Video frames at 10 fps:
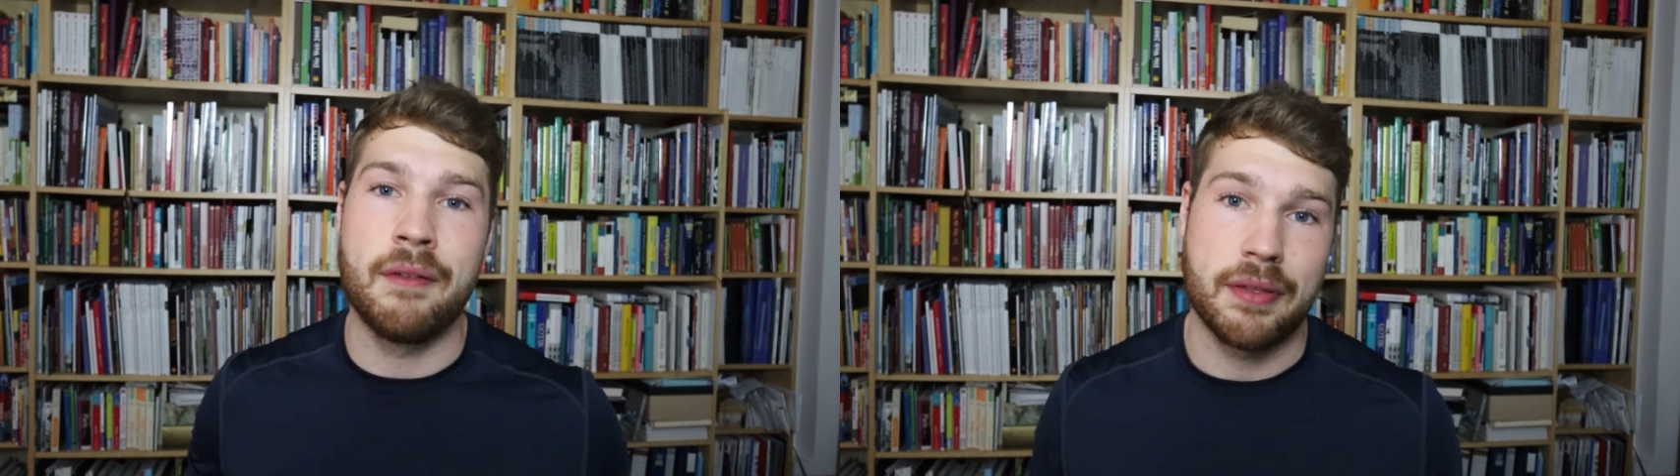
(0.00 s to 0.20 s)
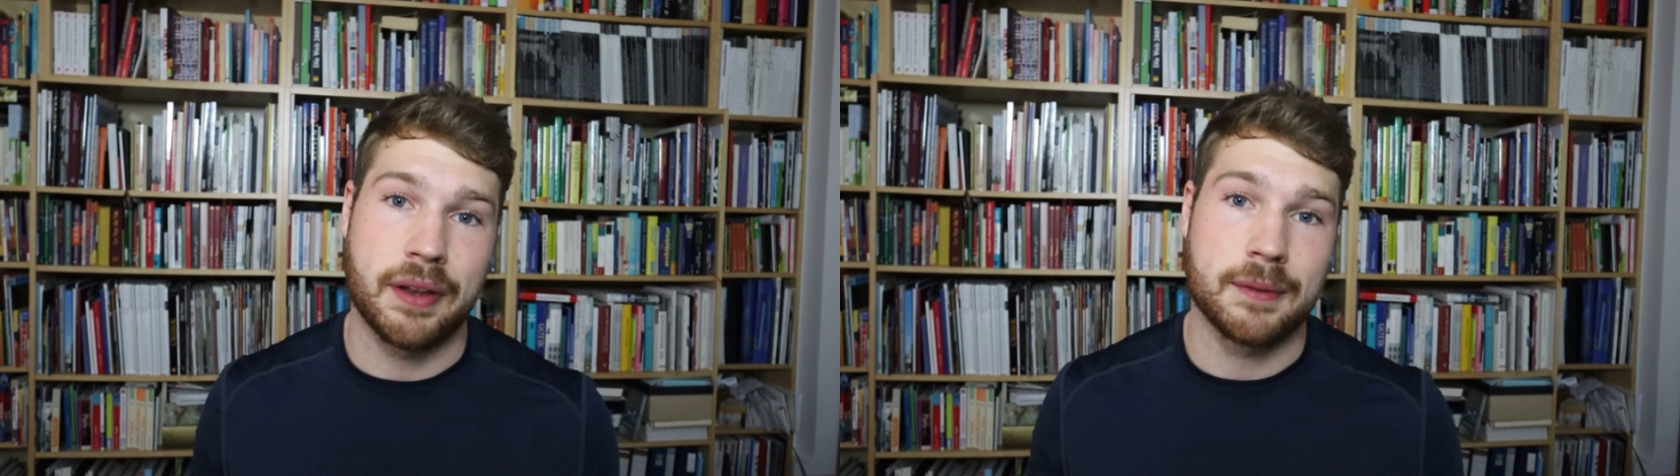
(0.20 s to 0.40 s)

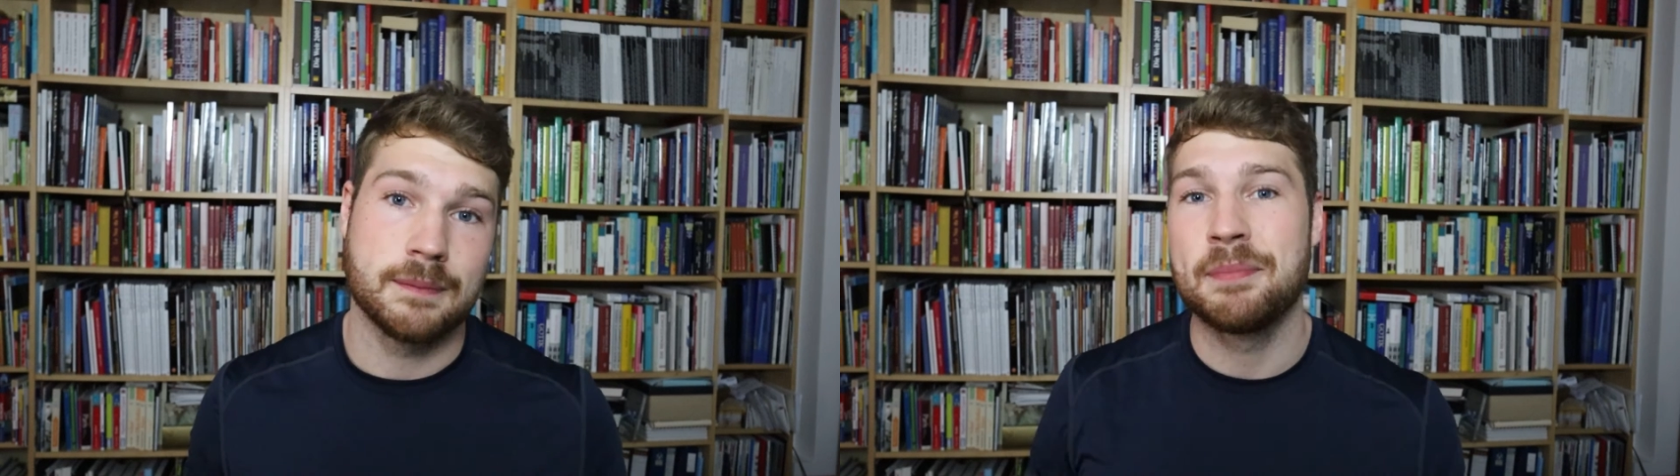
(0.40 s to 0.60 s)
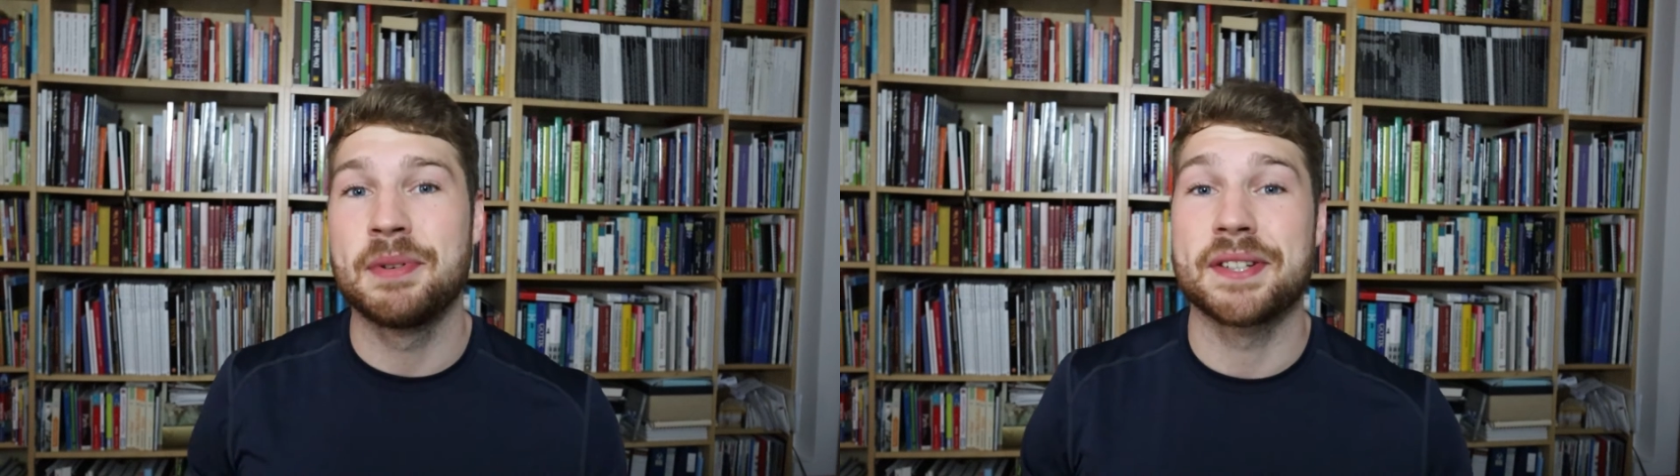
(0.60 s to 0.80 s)
everything.
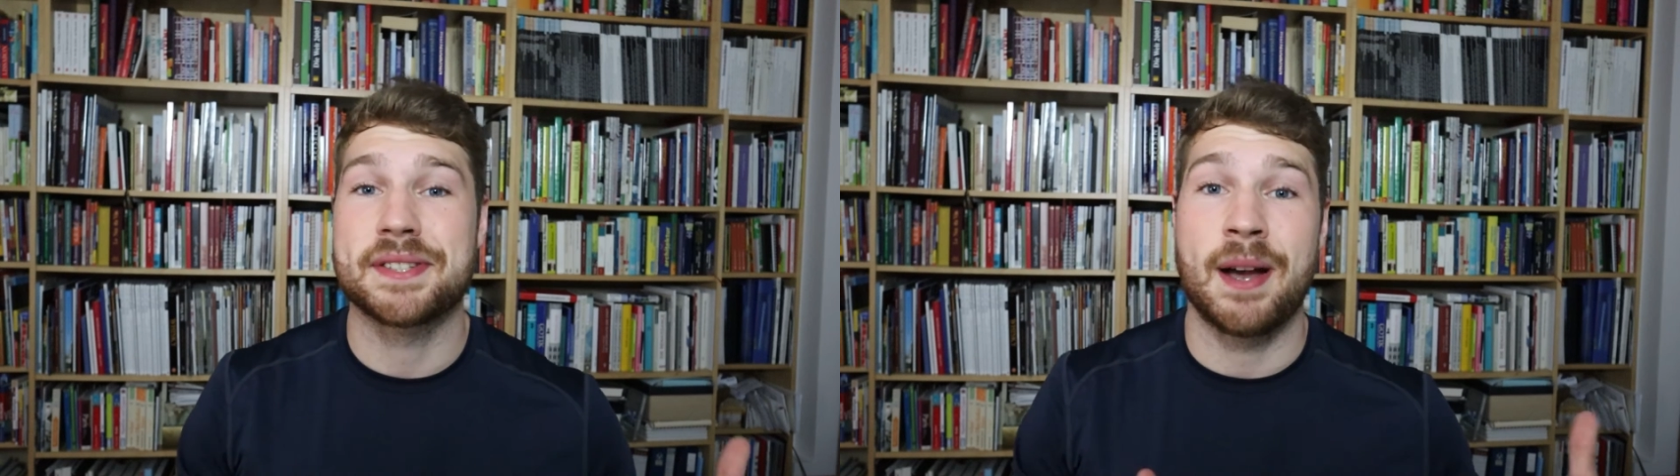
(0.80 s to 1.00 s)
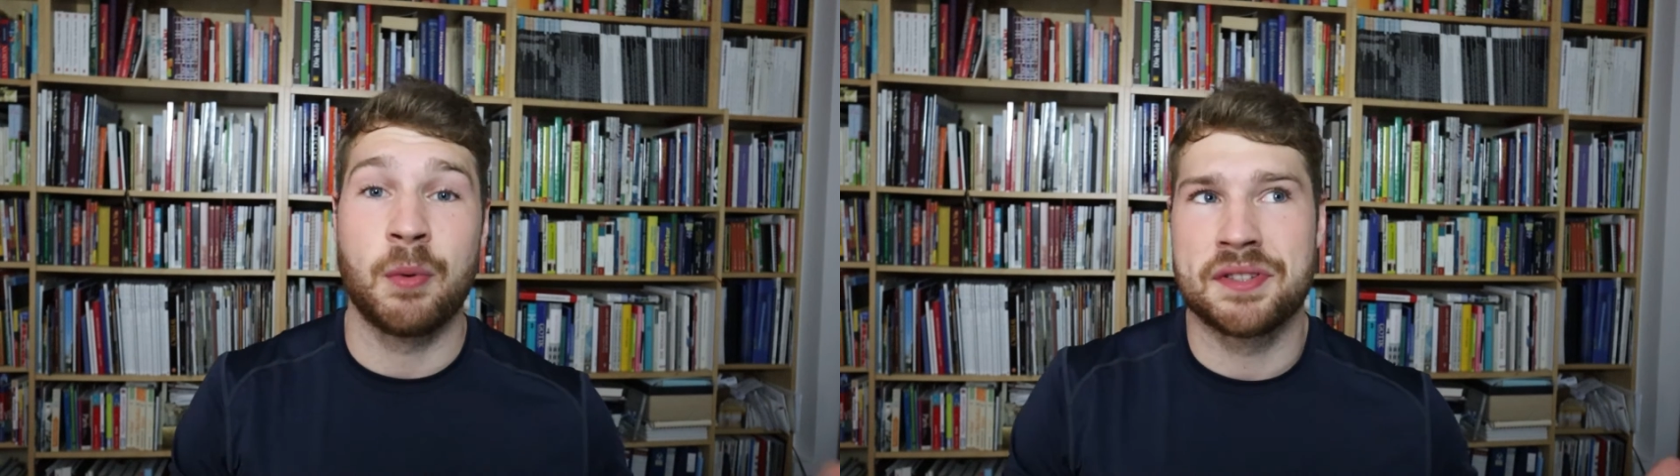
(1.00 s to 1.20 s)
And
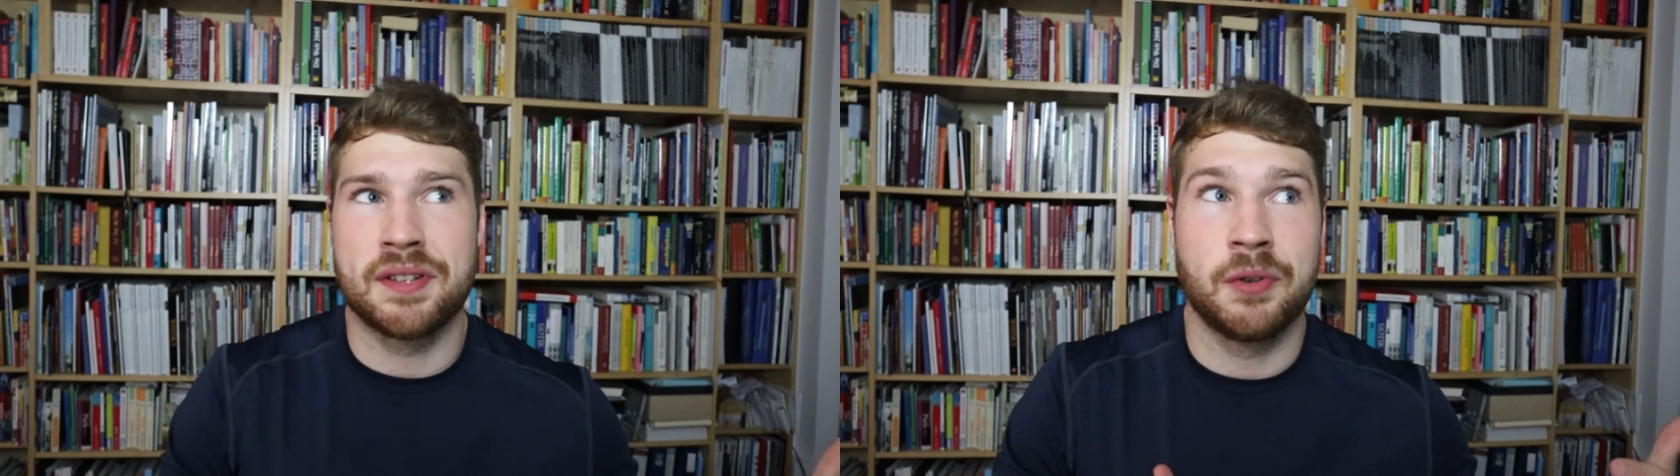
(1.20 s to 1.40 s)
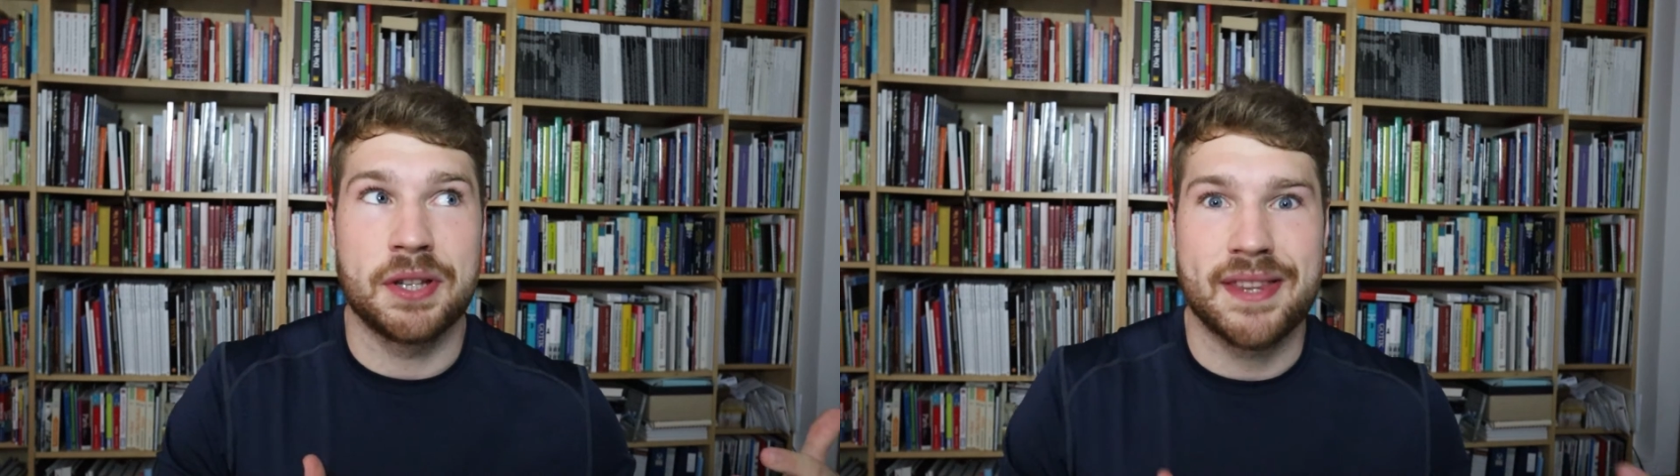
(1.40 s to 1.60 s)
because I want
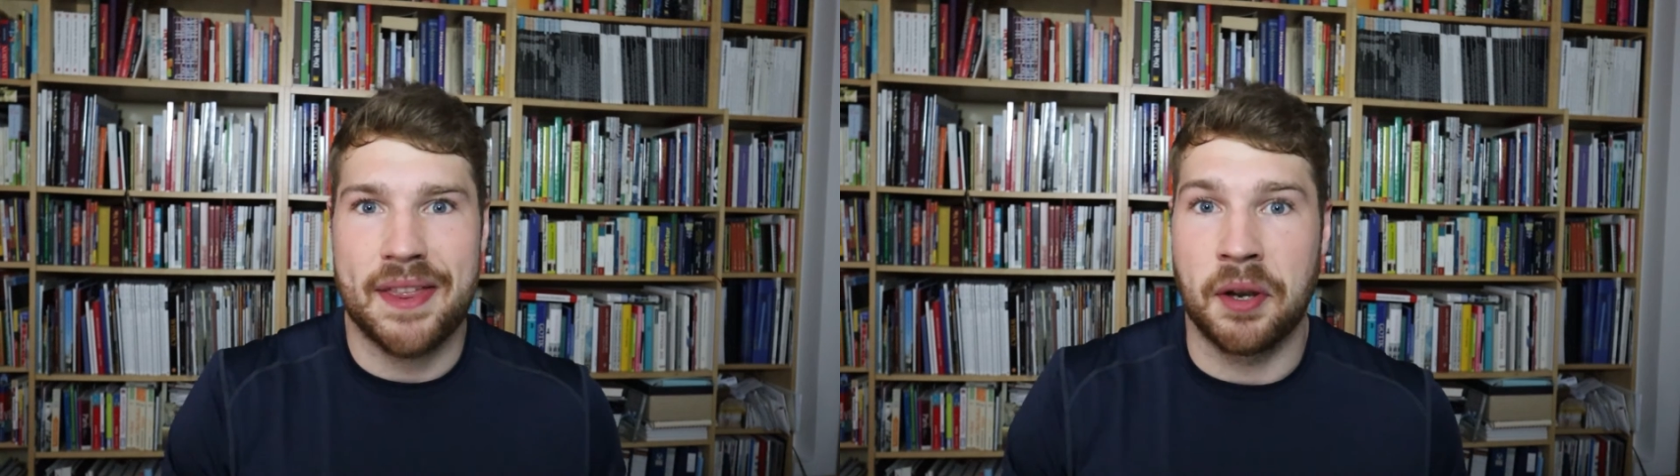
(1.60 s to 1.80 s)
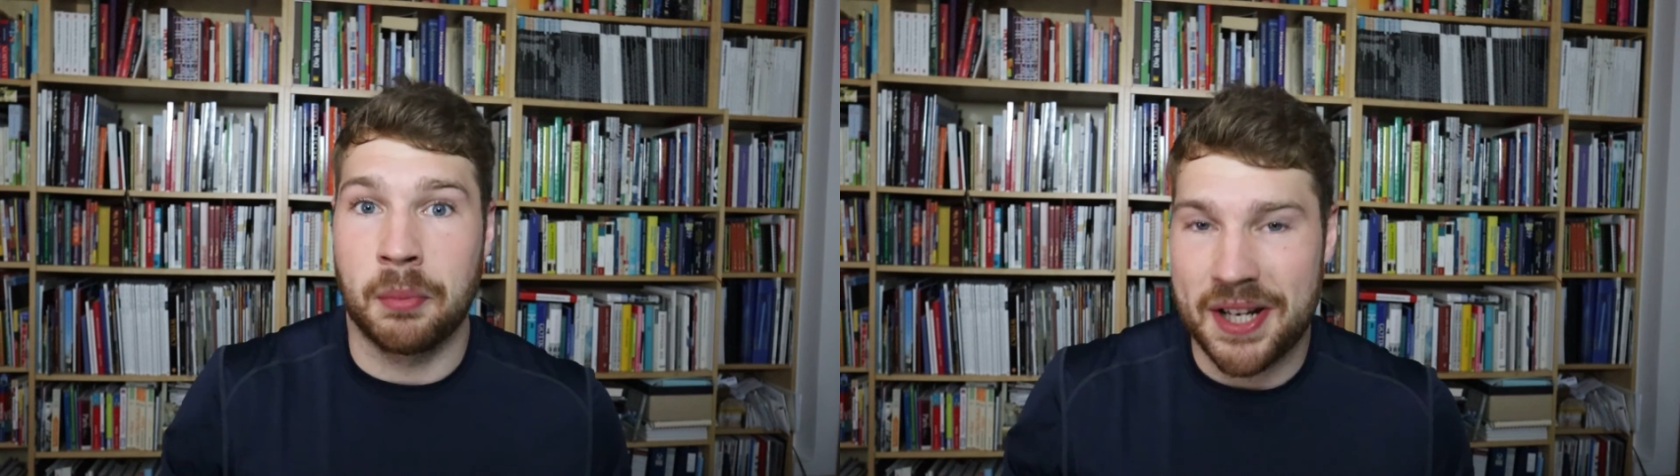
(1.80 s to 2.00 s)
to avoid
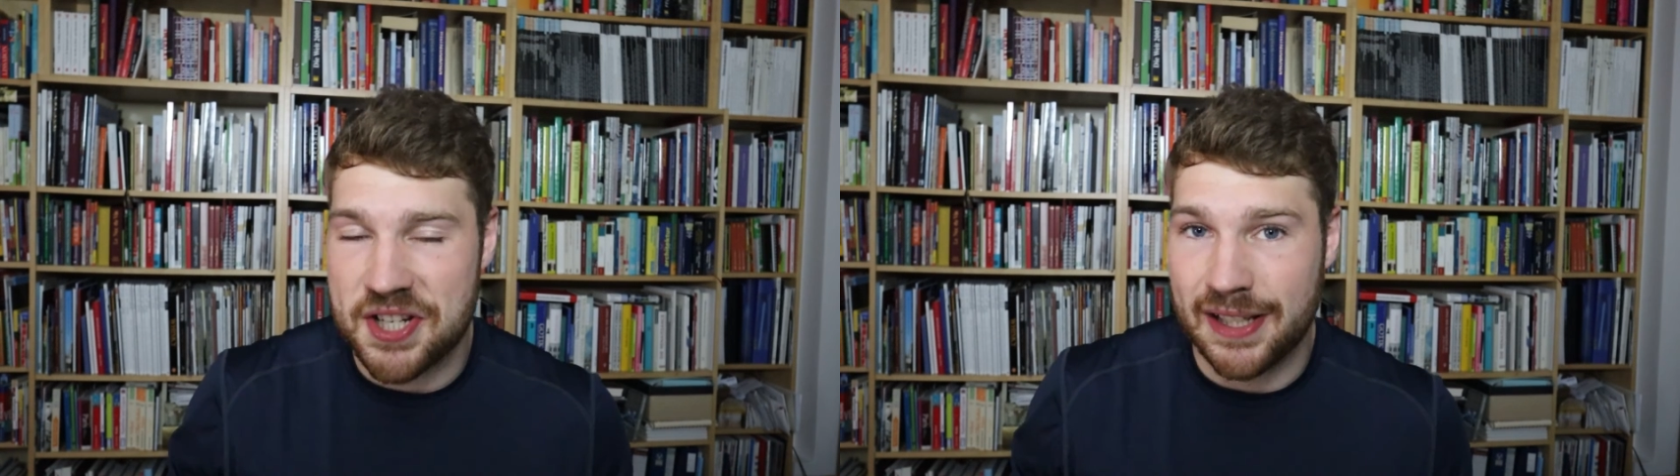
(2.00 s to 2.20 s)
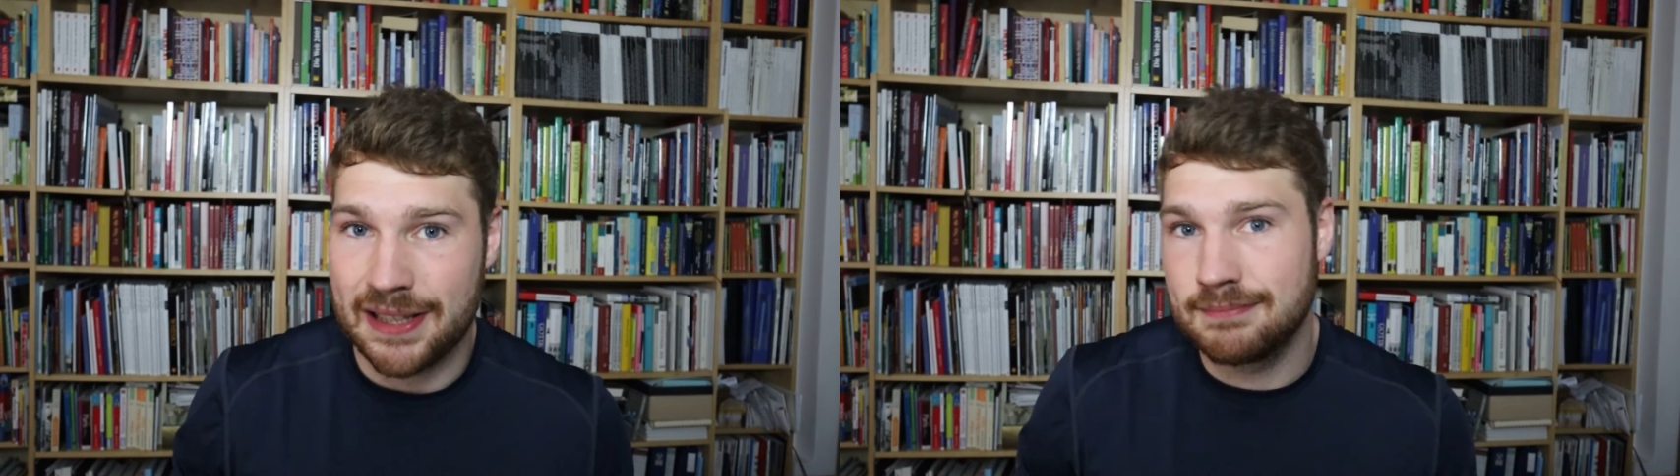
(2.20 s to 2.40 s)
that on my
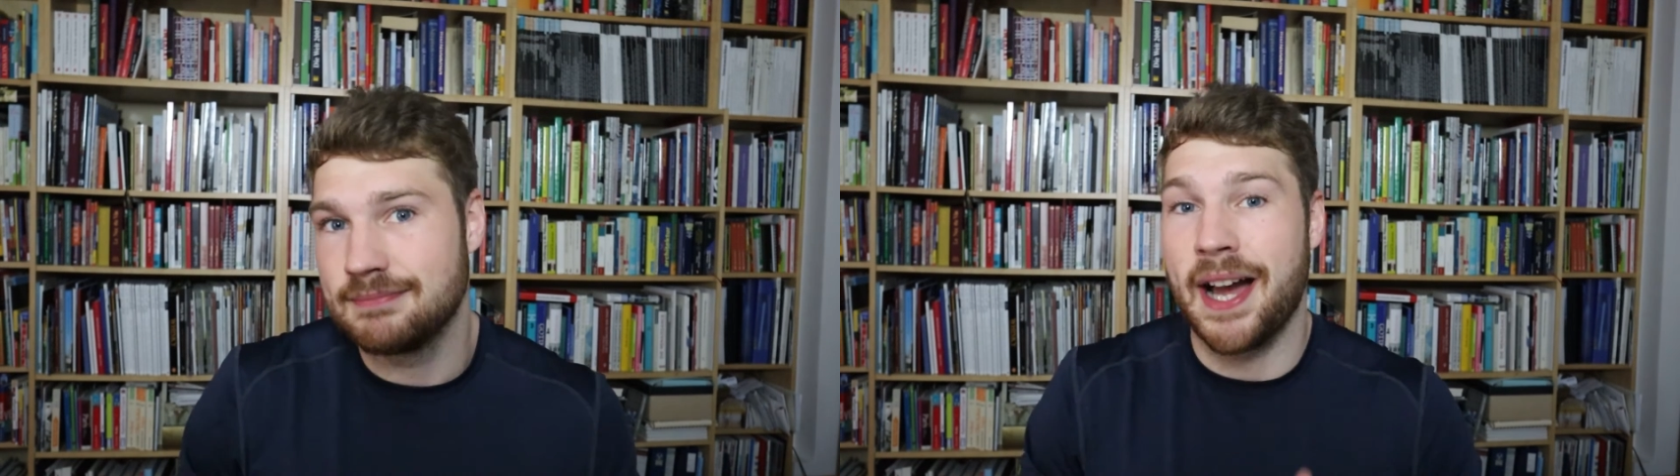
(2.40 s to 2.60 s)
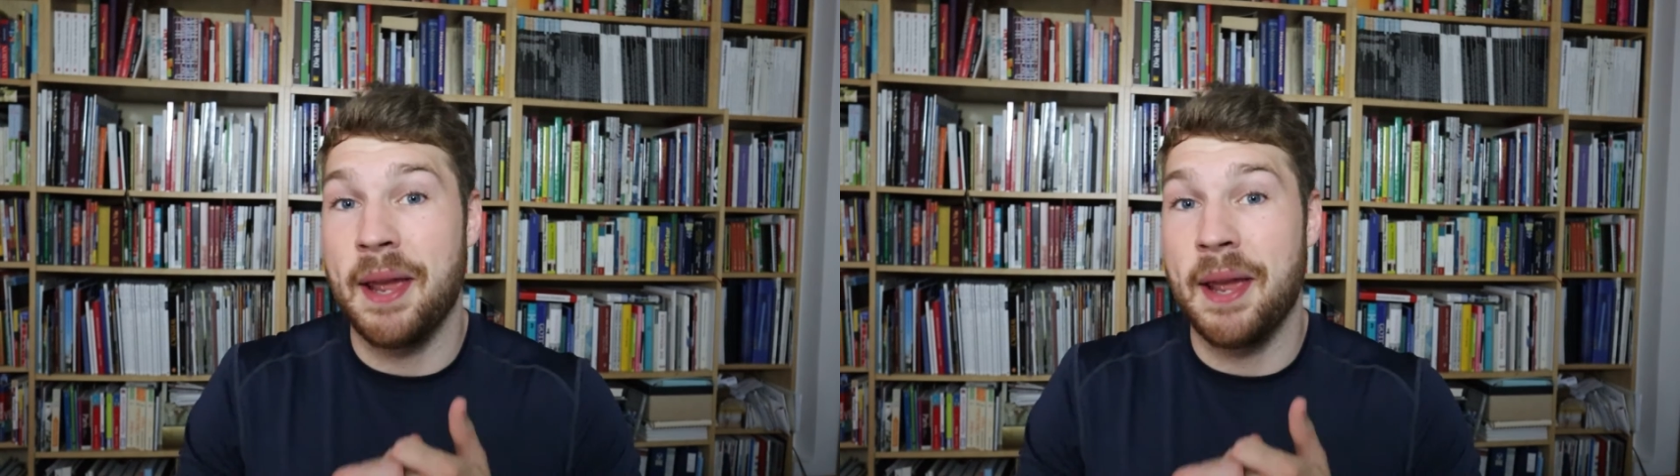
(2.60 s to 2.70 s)
channel,